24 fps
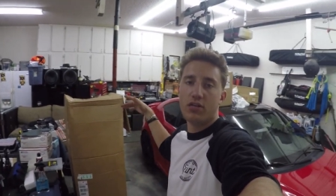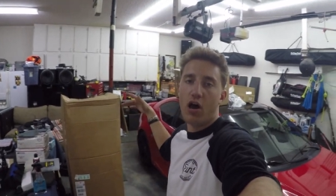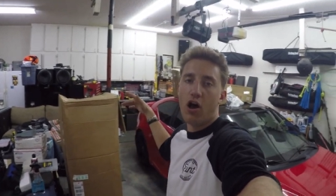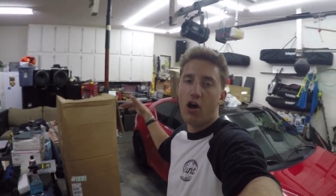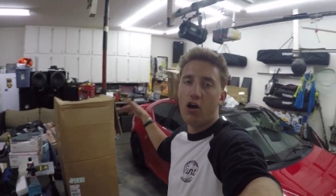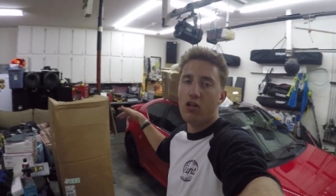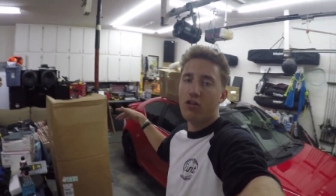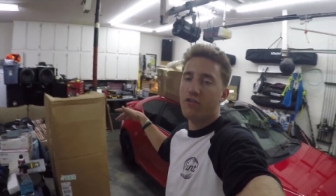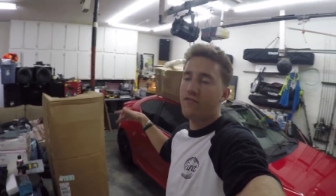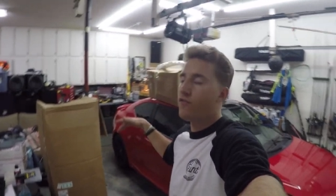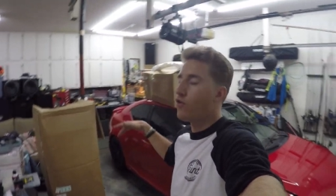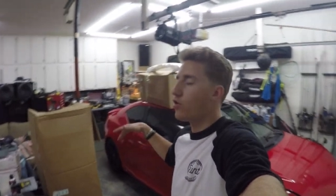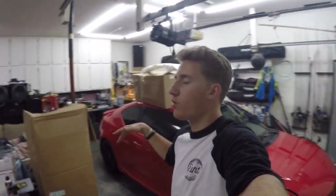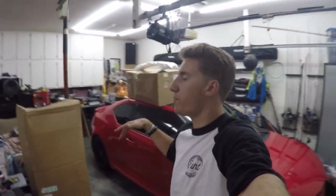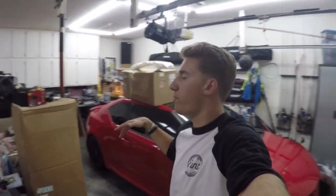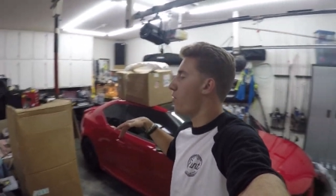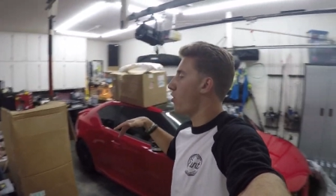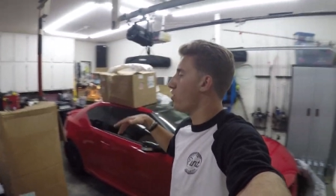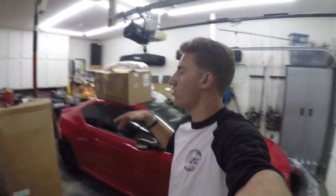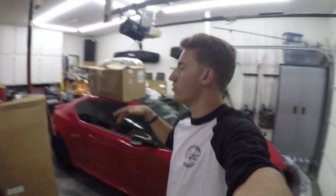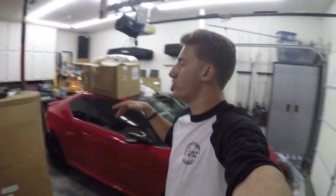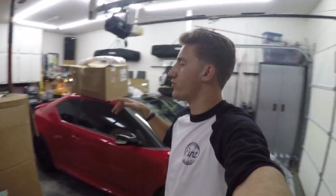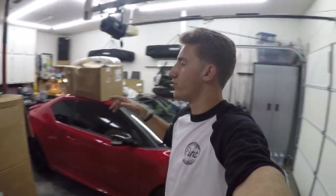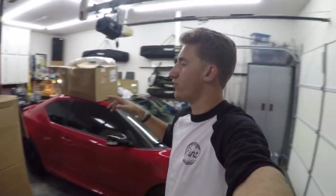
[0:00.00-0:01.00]
All of our
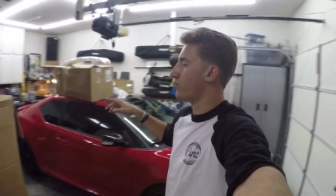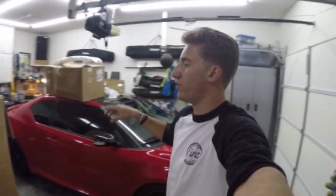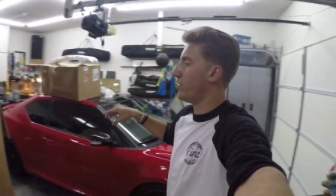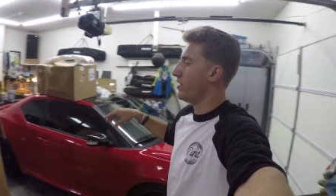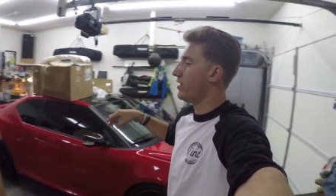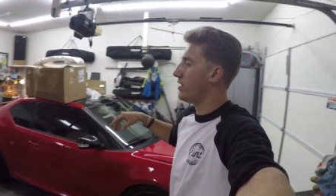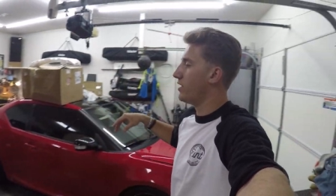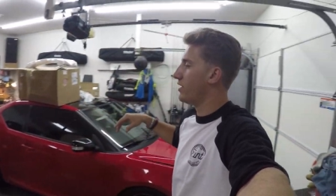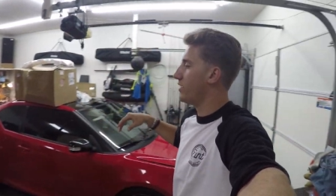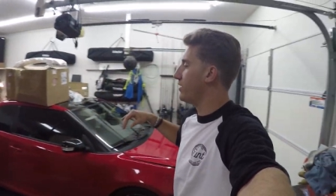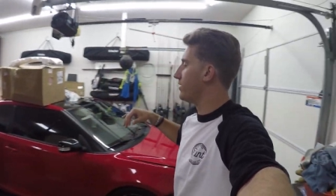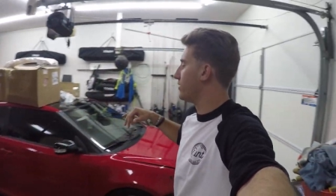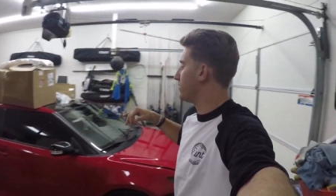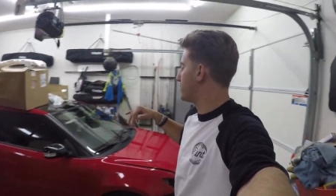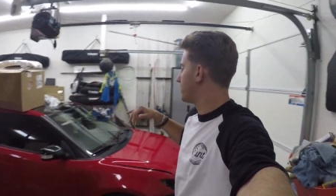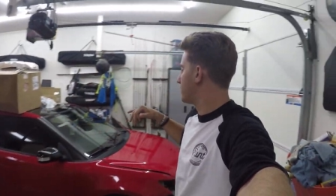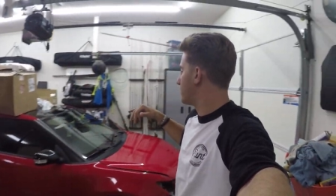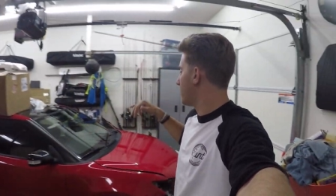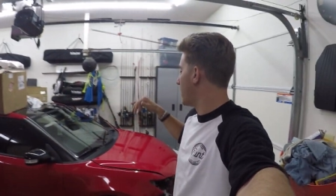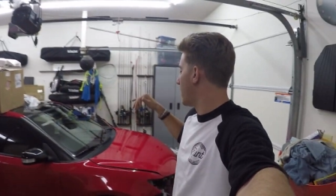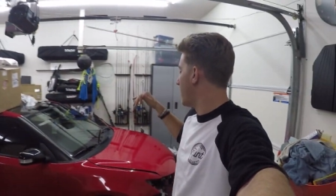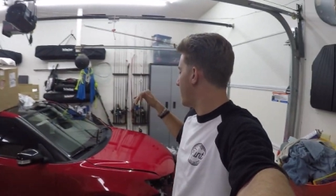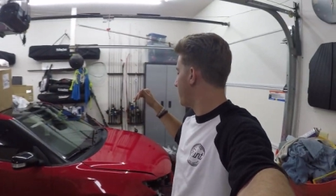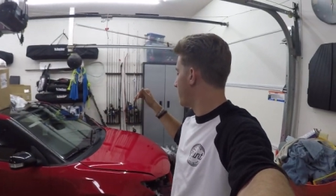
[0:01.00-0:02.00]
parts are in
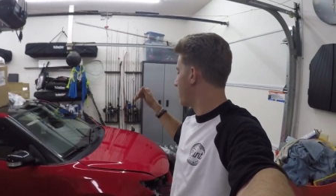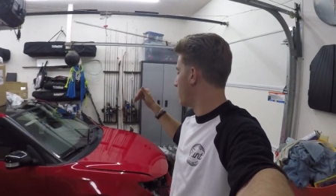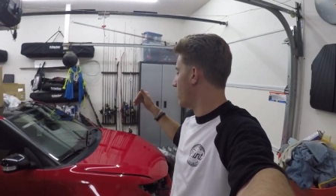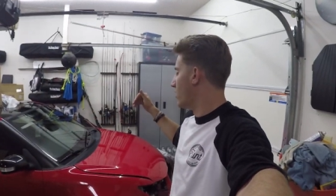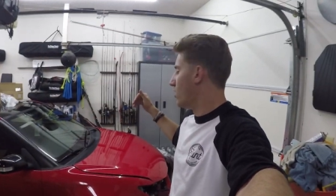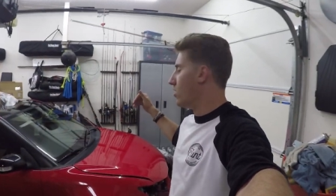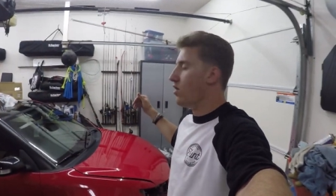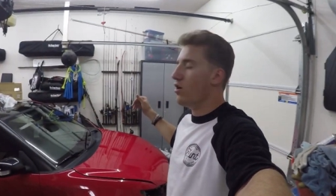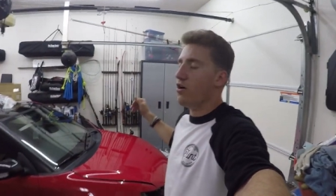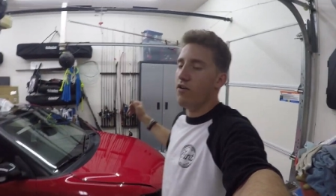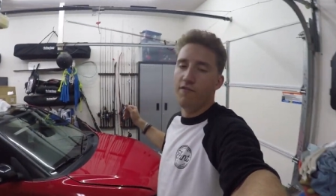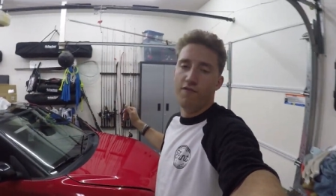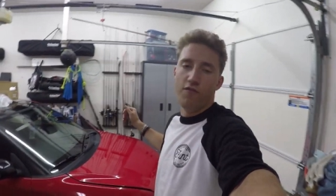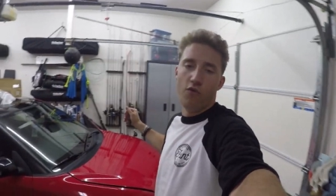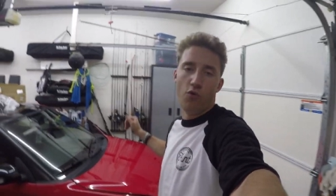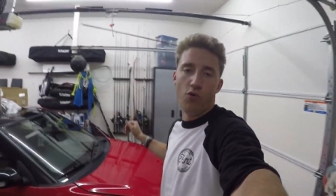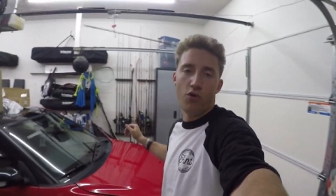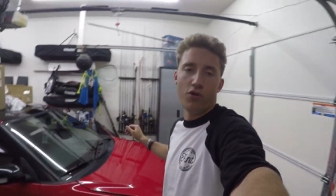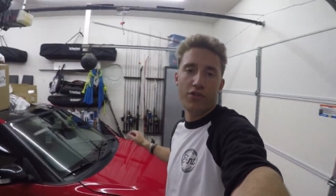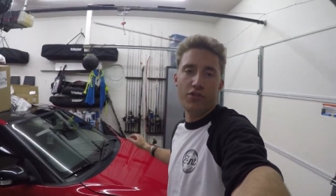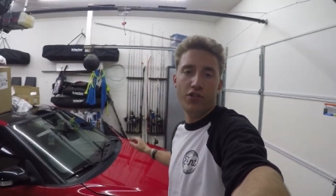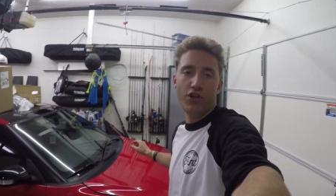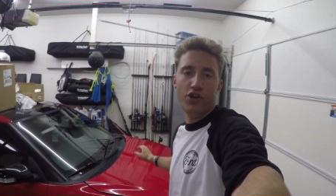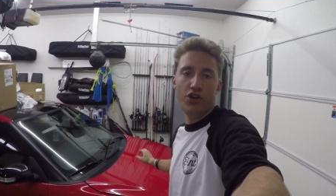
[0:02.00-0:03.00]
except
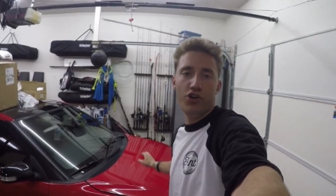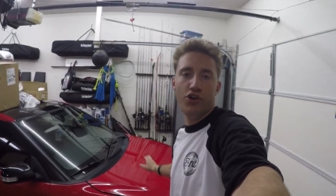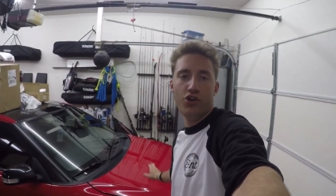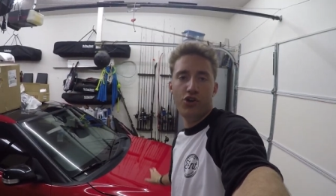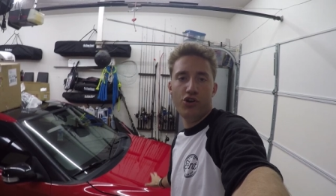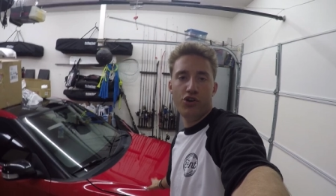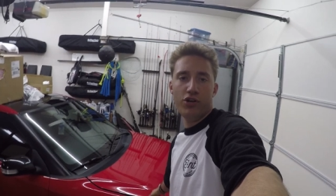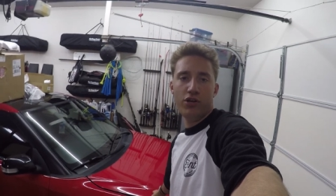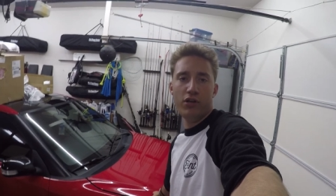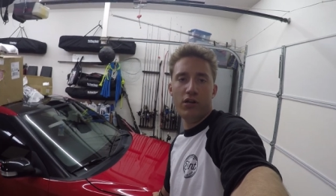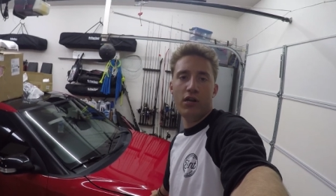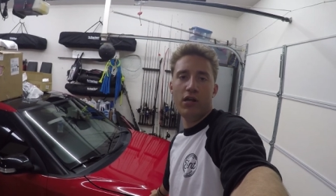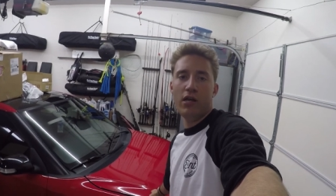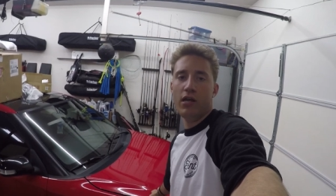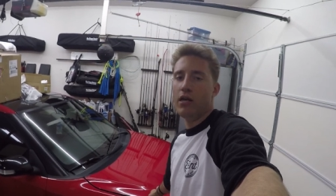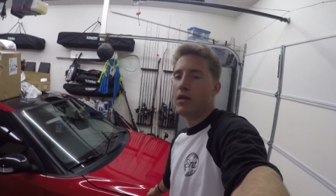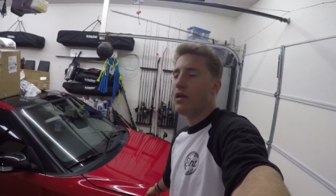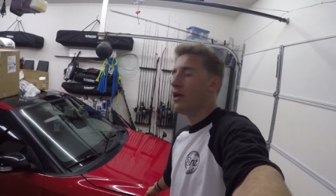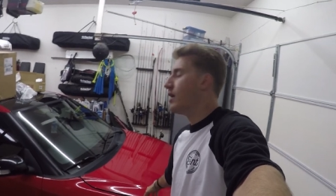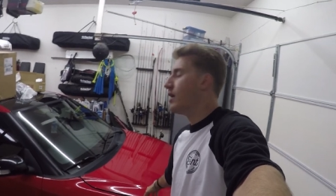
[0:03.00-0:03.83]
for the hood